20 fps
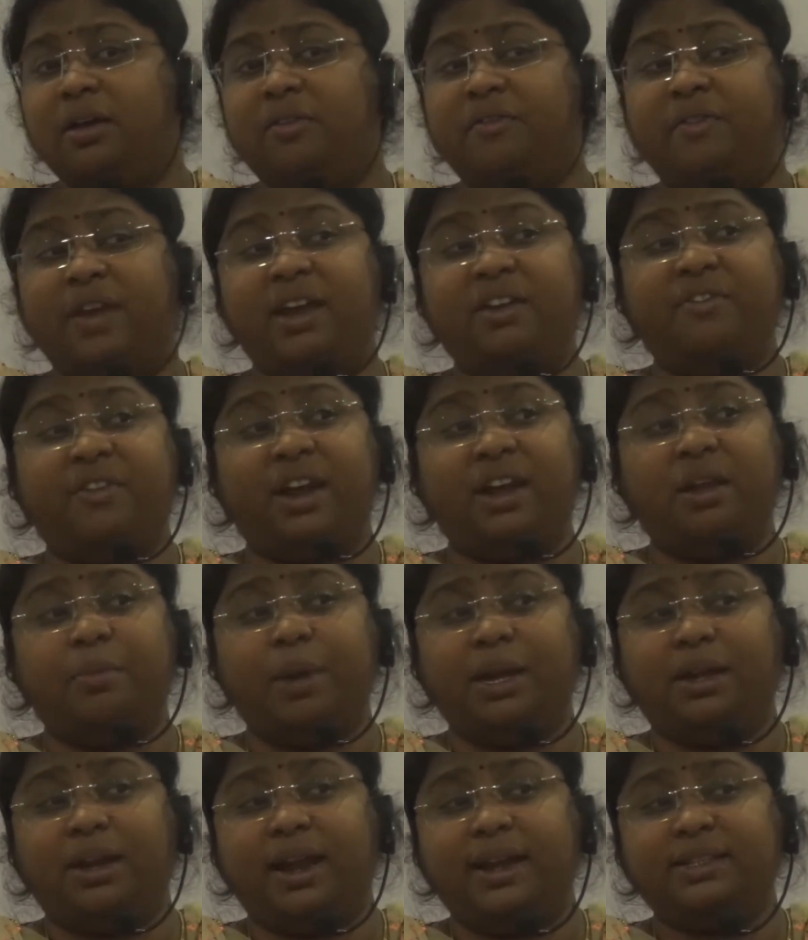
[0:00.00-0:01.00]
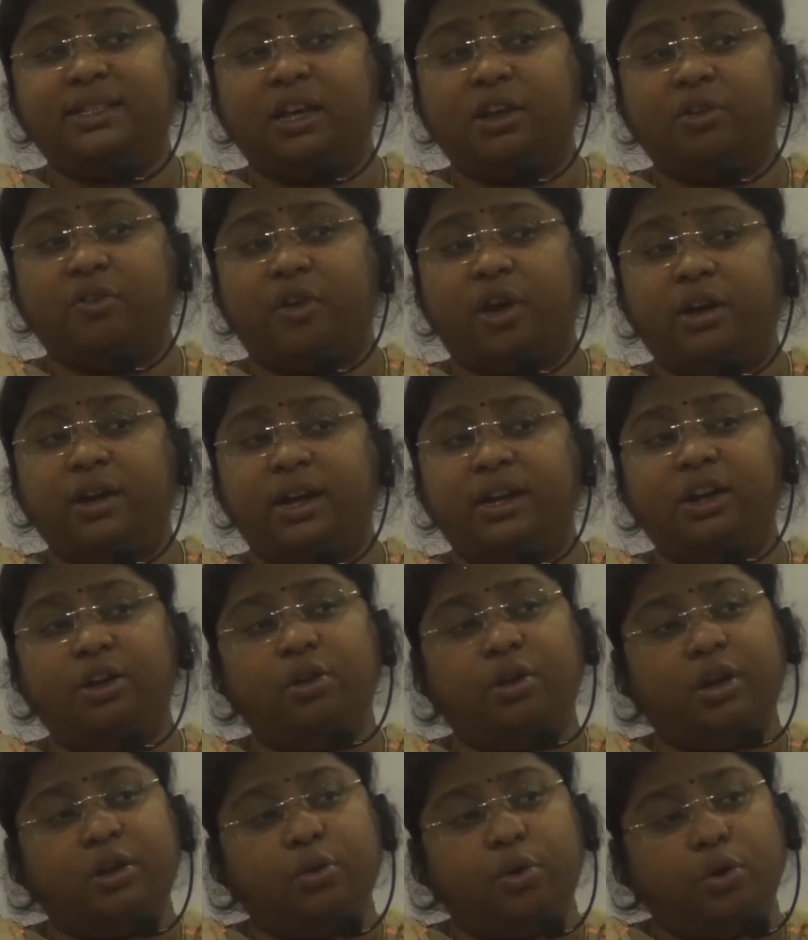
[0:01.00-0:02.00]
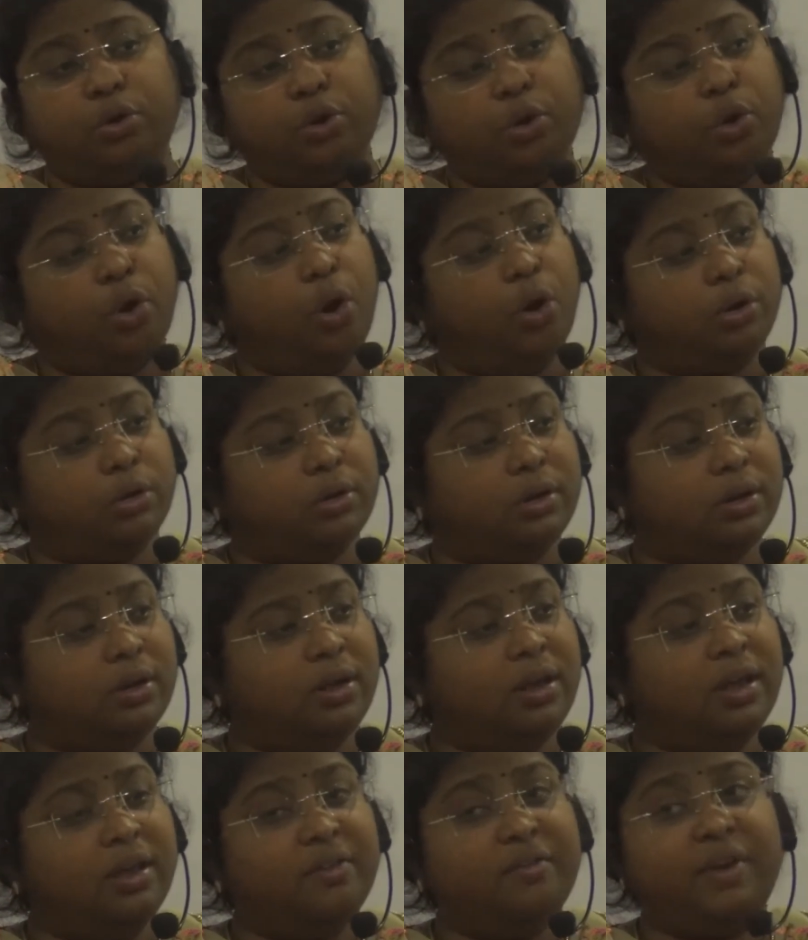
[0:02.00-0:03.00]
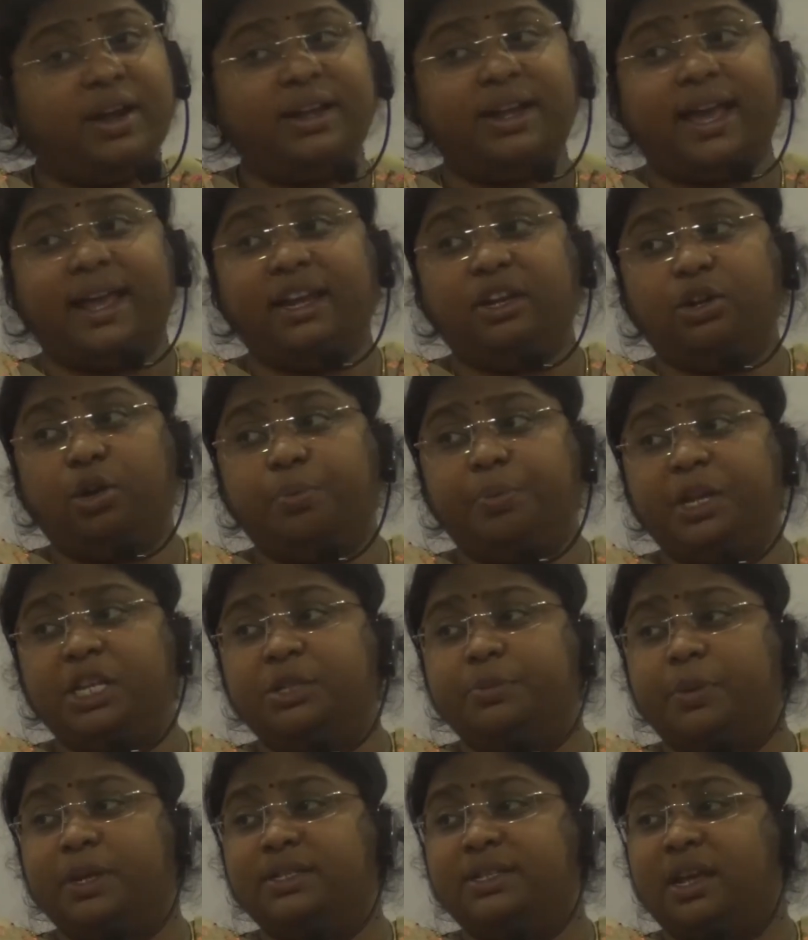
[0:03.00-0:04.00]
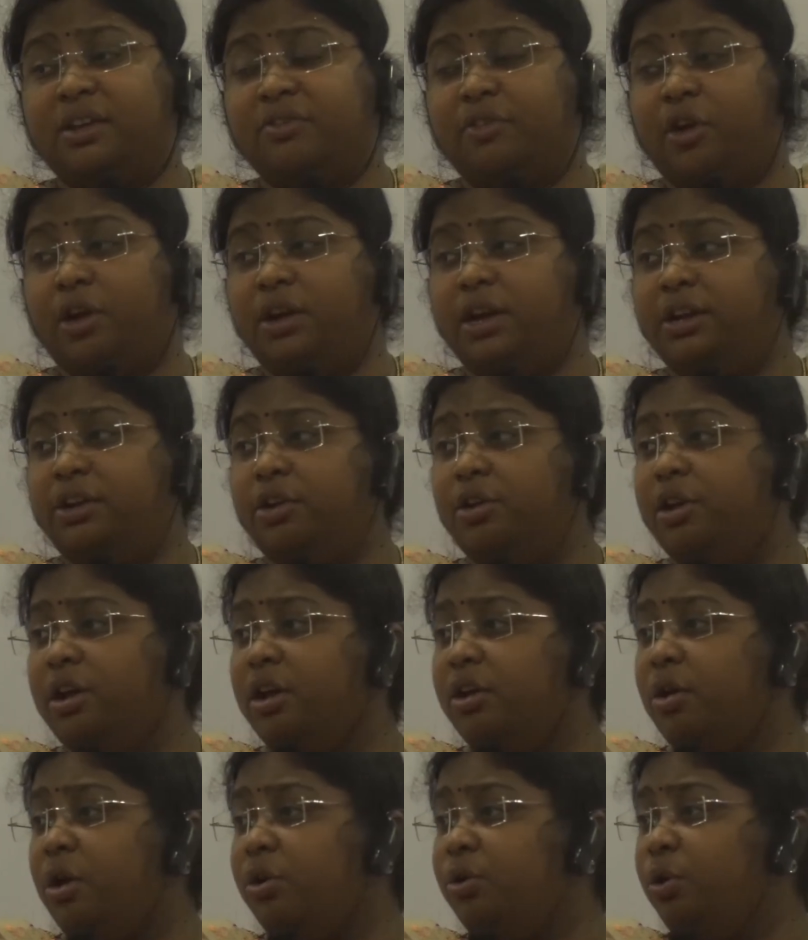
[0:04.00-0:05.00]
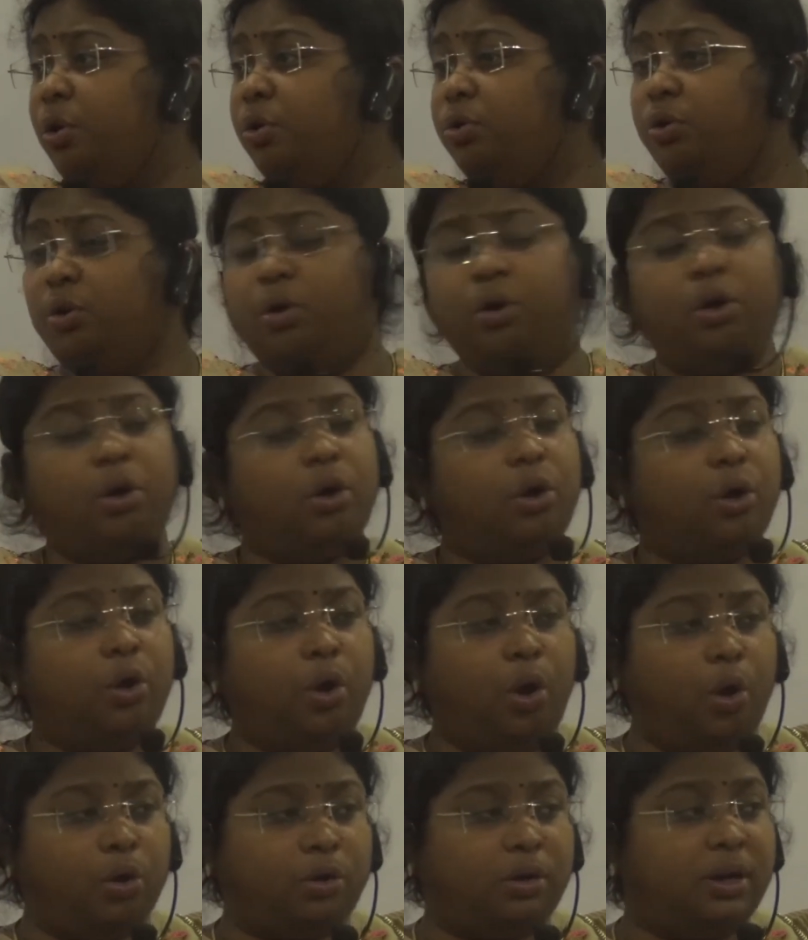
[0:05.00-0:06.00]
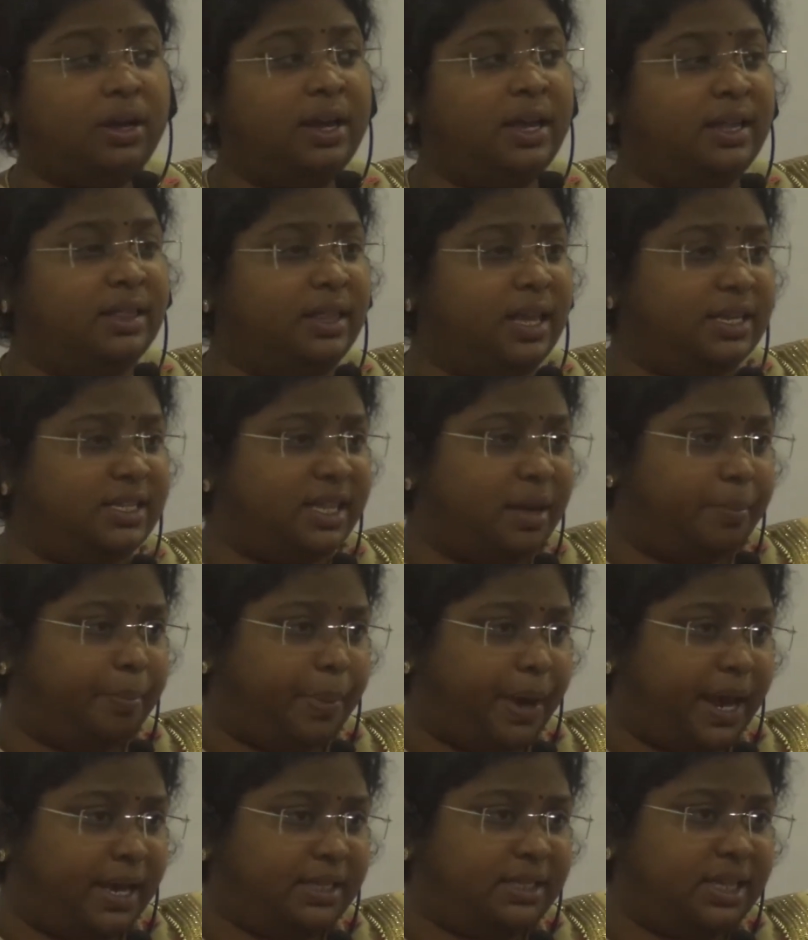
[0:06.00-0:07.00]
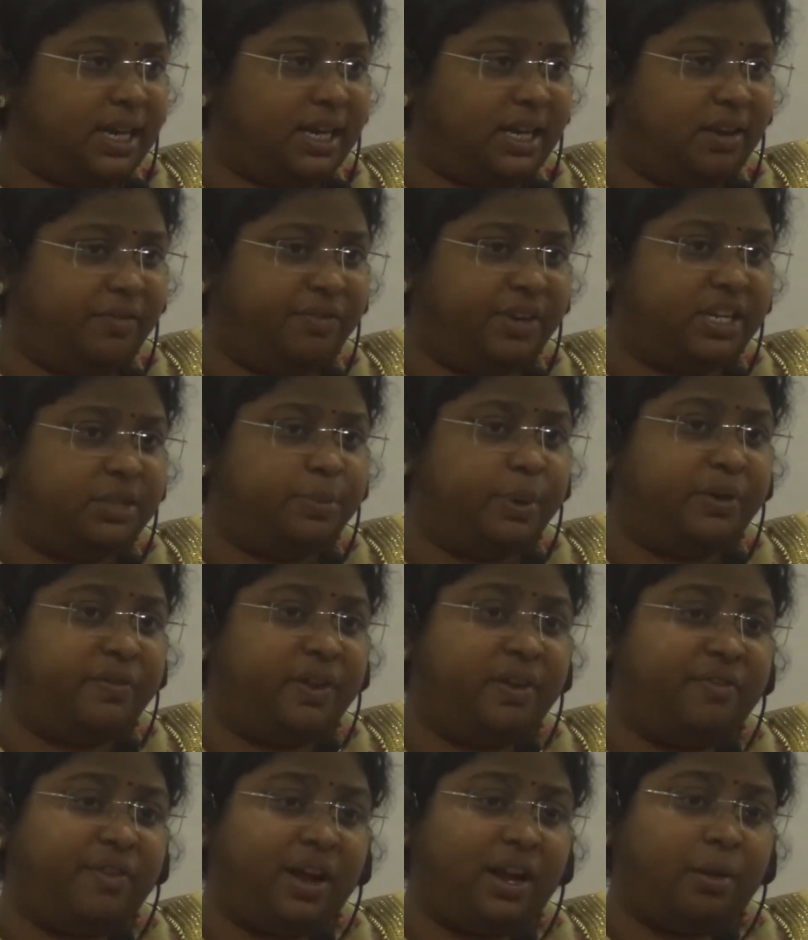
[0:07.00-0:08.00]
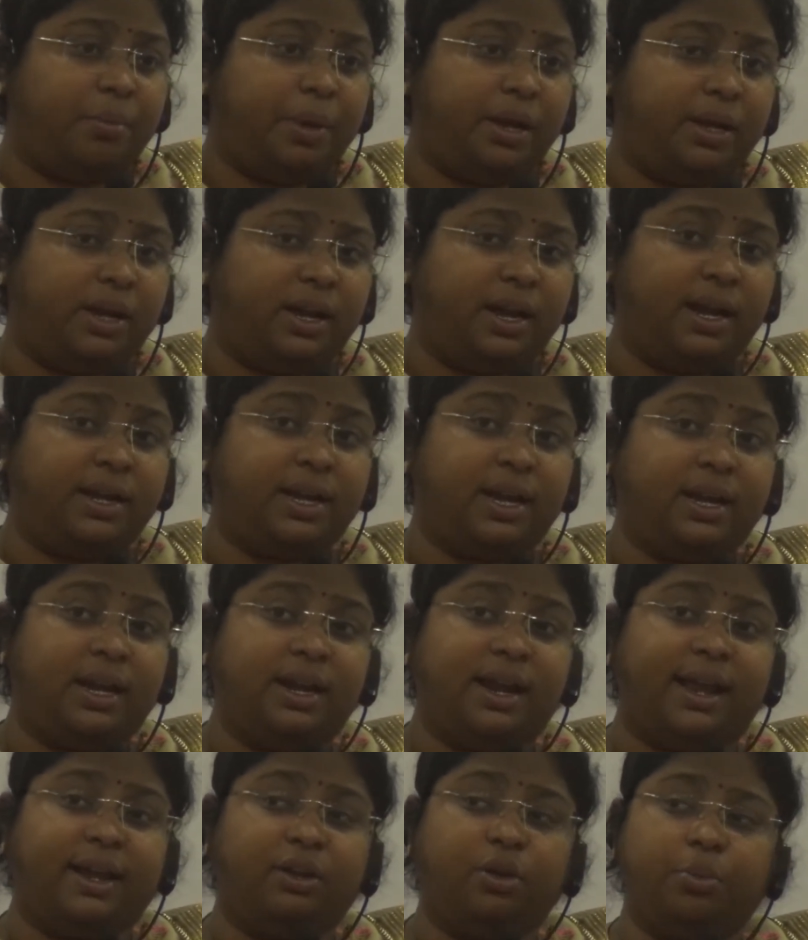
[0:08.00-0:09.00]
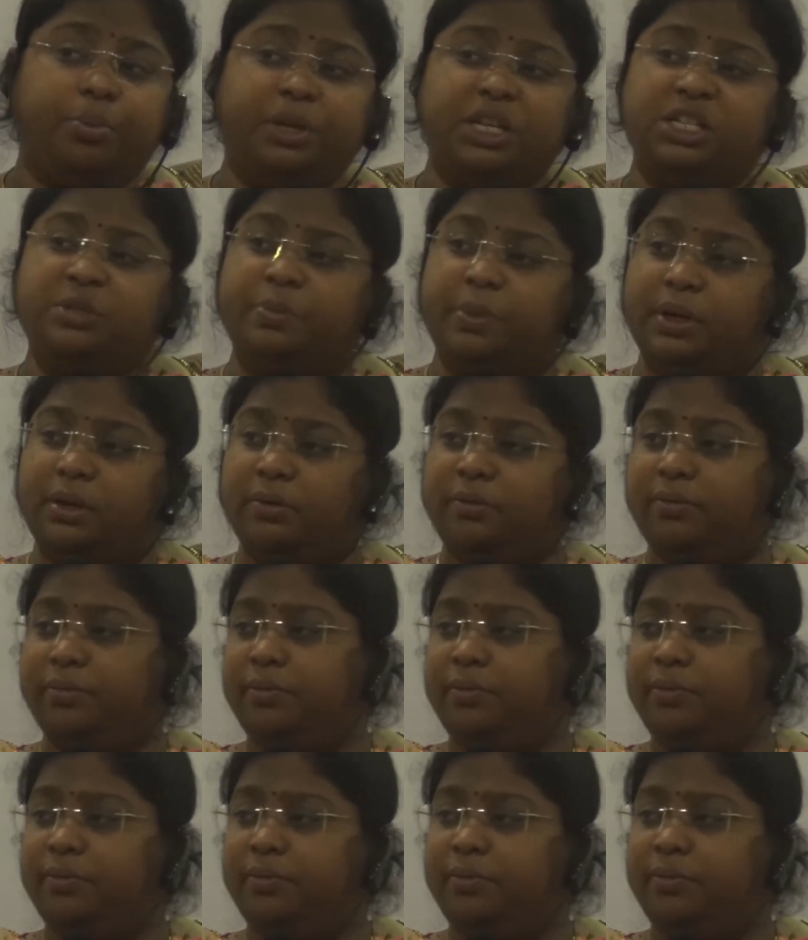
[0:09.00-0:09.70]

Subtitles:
When fundamental rights are violated, you can go to court. When directive principles are violated, you cannot go to court. This is the basic difference between a fundamental right and a directive principle.